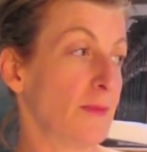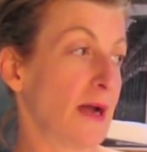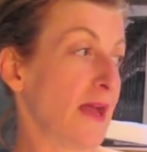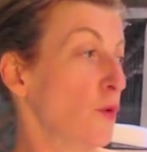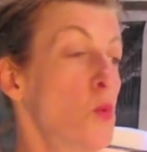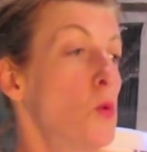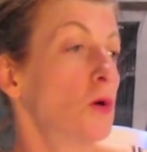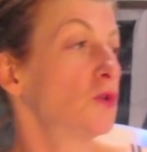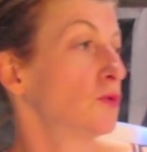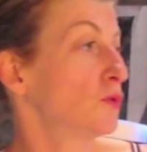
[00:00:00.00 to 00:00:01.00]
I don't
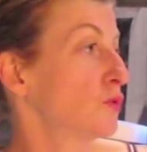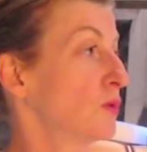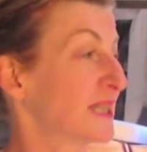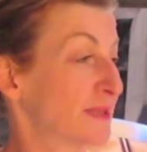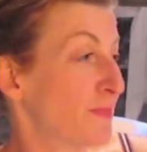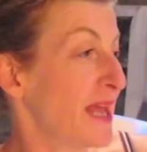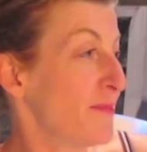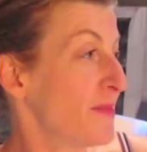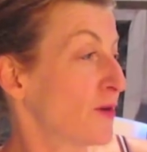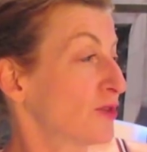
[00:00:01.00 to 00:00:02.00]
want to, to
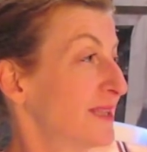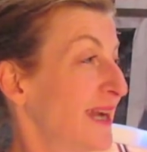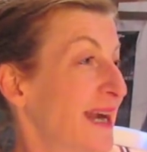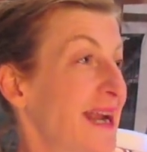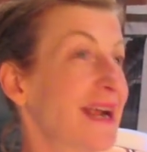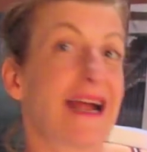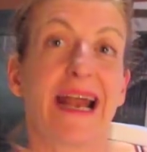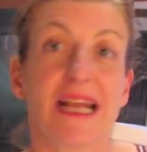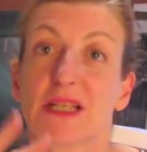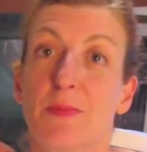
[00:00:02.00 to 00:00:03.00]
explain because they are
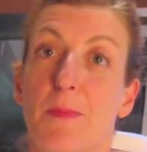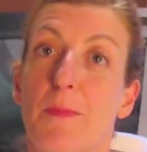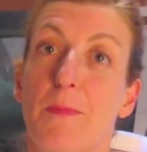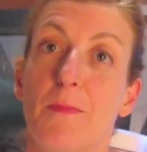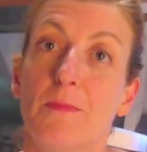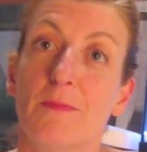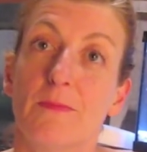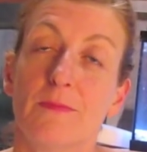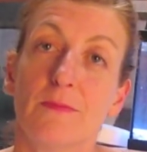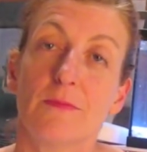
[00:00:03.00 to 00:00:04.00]
an. Ex-
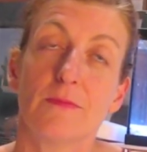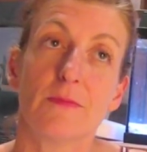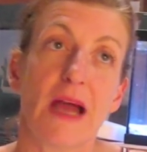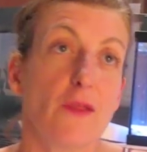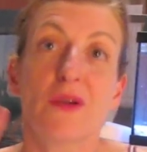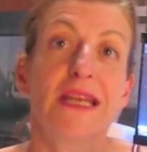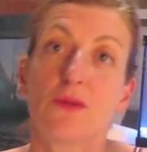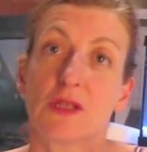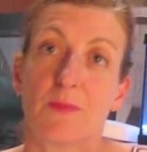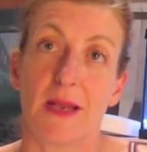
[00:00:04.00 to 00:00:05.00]
mm, I don't need to
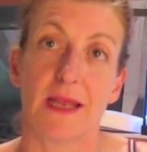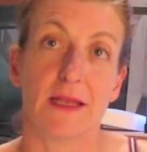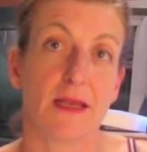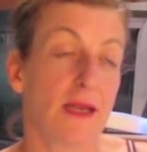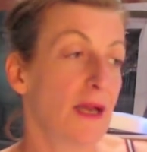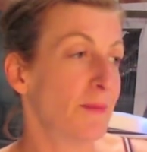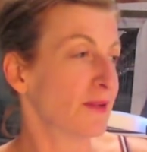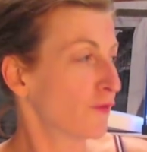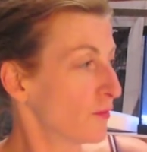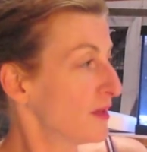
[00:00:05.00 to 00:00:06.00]
explain, but
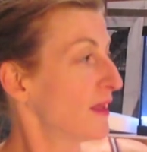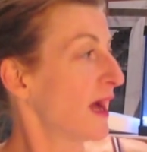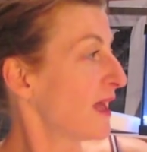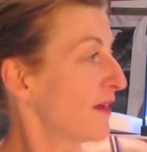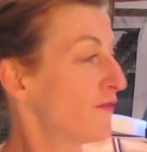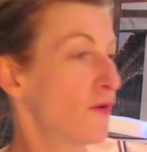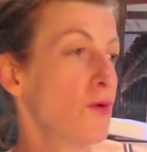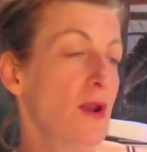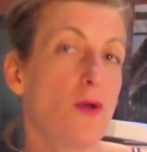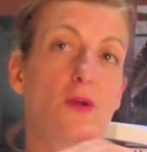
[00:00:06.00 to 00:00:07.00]
for me, I, I follow
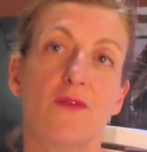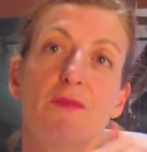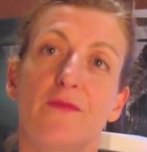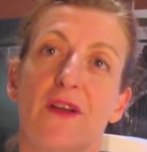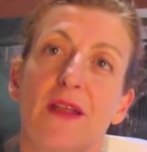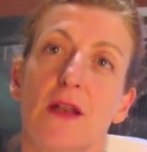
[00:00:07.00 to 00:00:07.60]
a lot of very